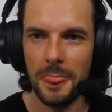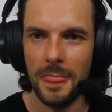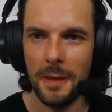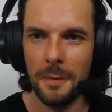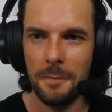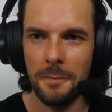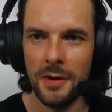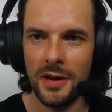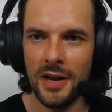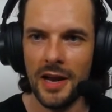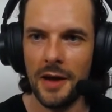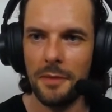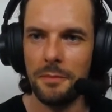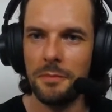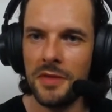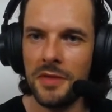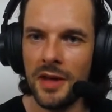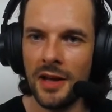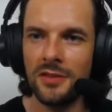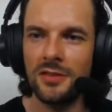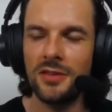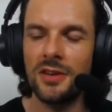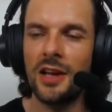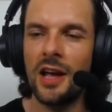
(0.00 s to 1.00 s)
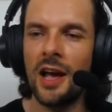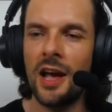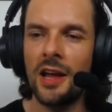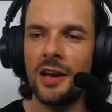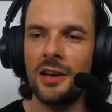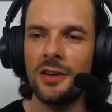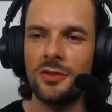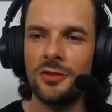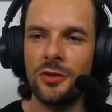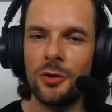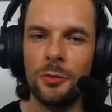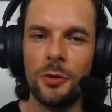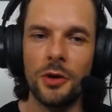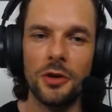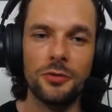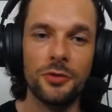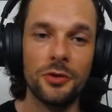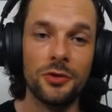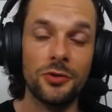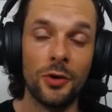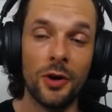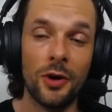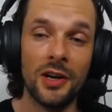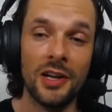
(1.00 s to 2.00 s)
But yeah, thanks again so much for
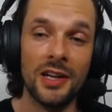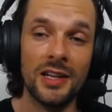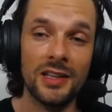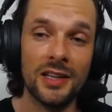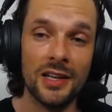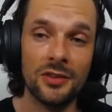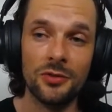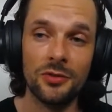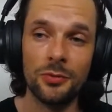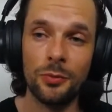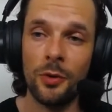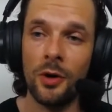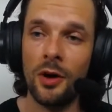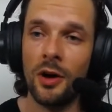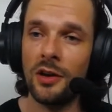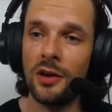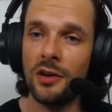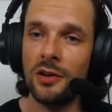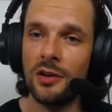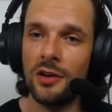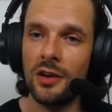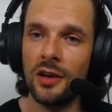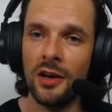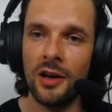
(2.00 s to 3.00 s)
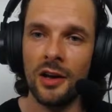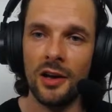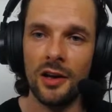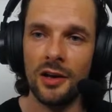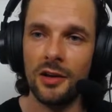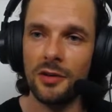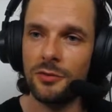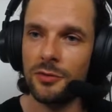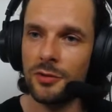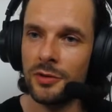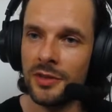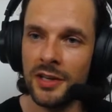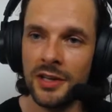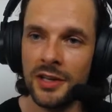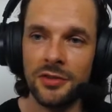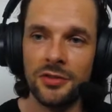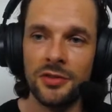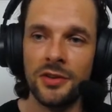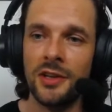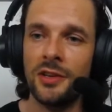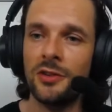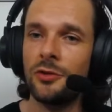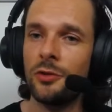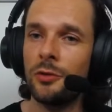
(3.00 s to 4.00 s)
joining this one, for
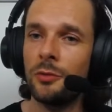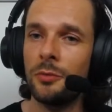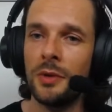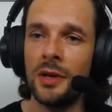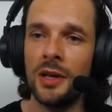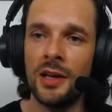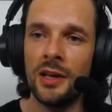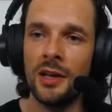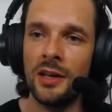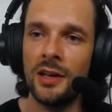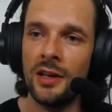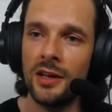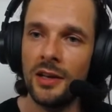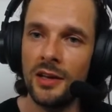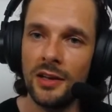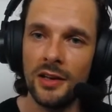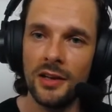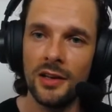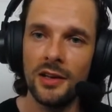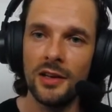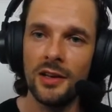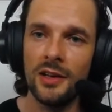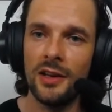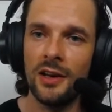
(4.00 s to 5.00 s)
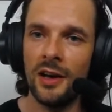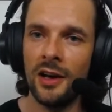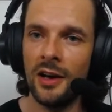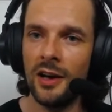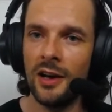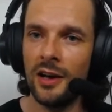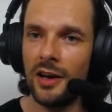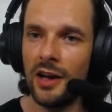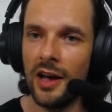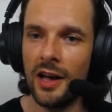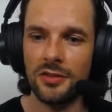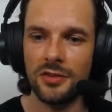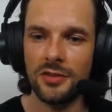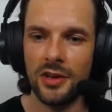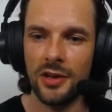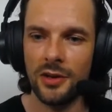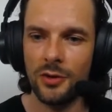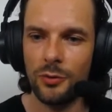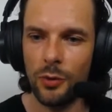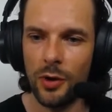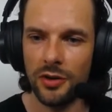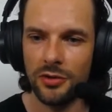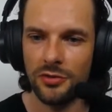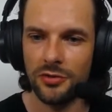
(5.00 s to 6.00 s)
listening to me, asking
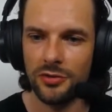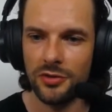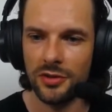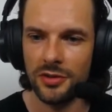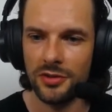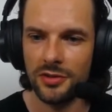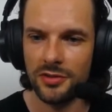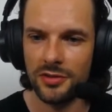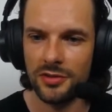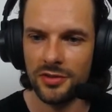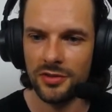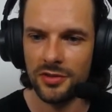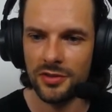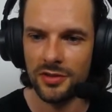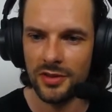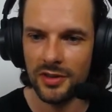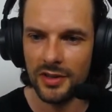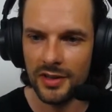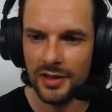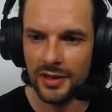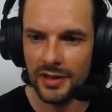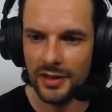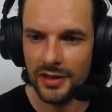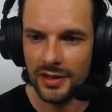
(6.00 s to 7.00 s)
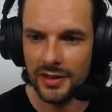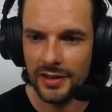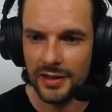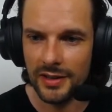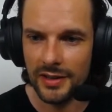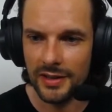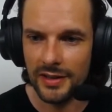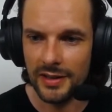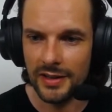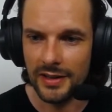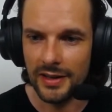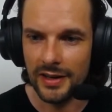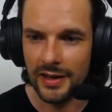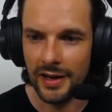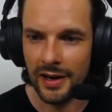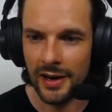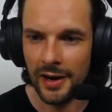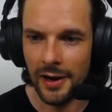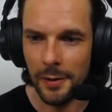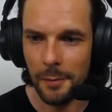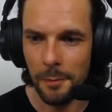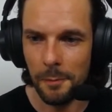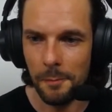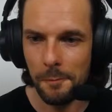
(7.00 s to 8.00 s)
questions,
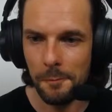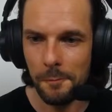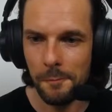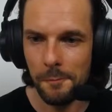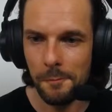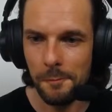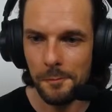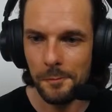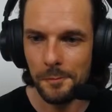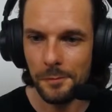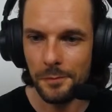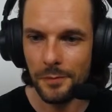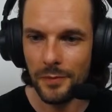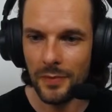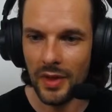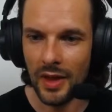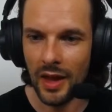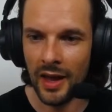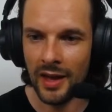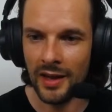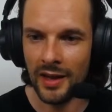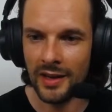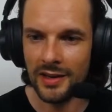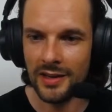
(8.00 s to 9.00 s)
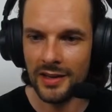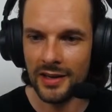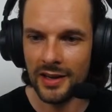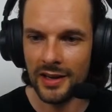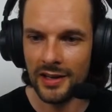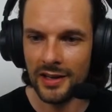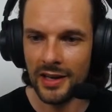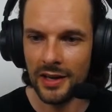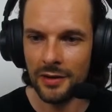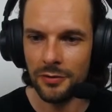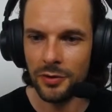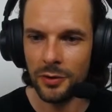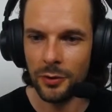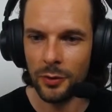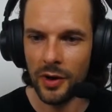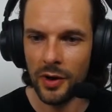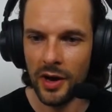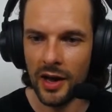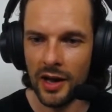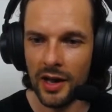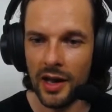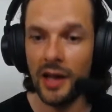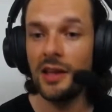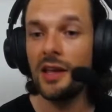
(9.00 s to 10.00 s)
um, and give you
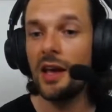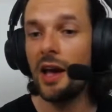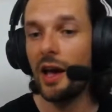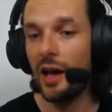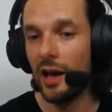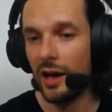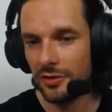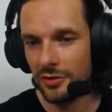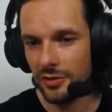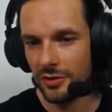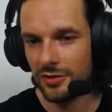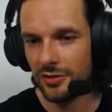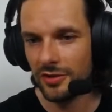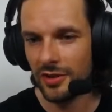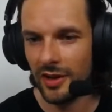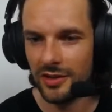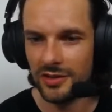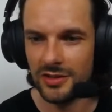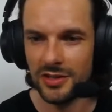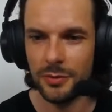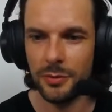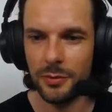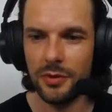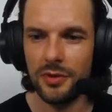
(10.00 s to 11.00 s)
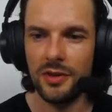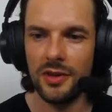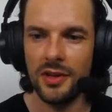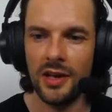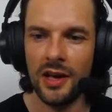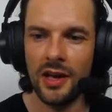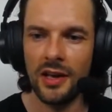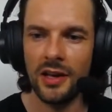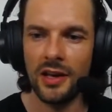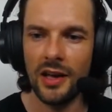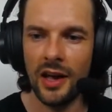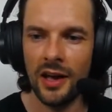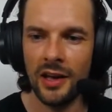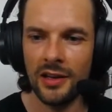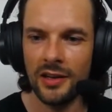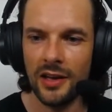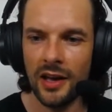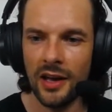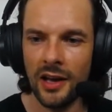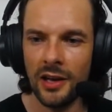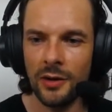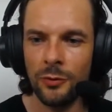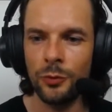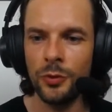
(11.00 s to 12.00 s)
yeah, as you're saying, Timothy,
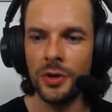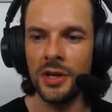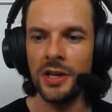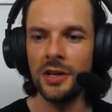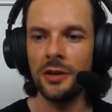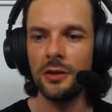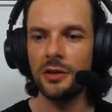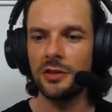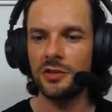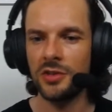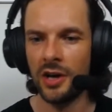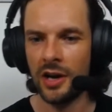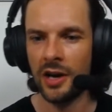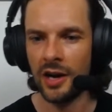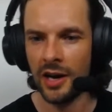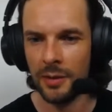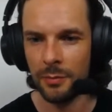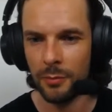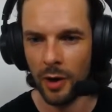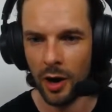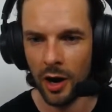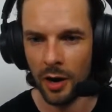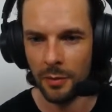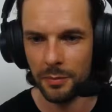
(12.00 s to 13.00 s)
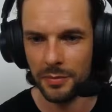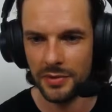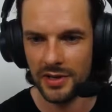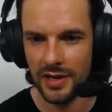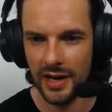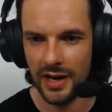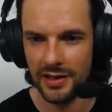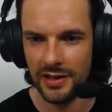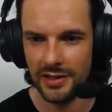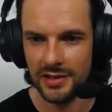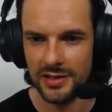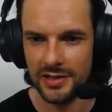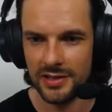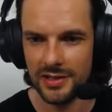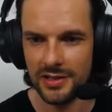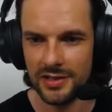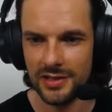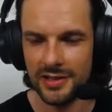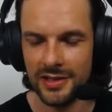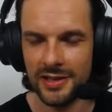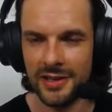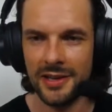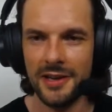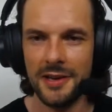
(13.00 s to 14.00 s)
a real-time update.
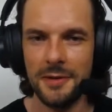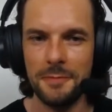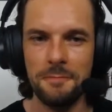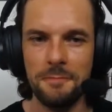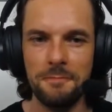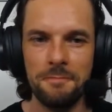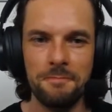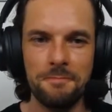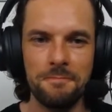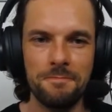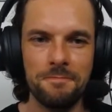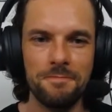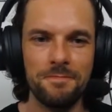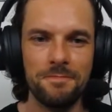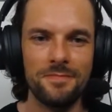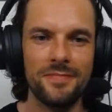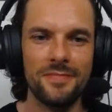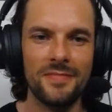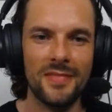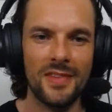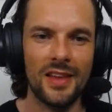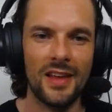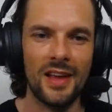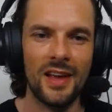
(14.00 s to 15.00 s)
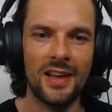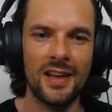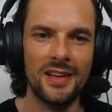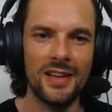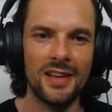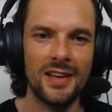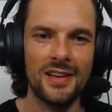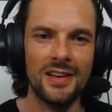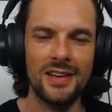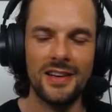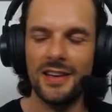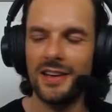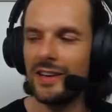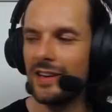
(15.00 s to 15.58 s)
And then,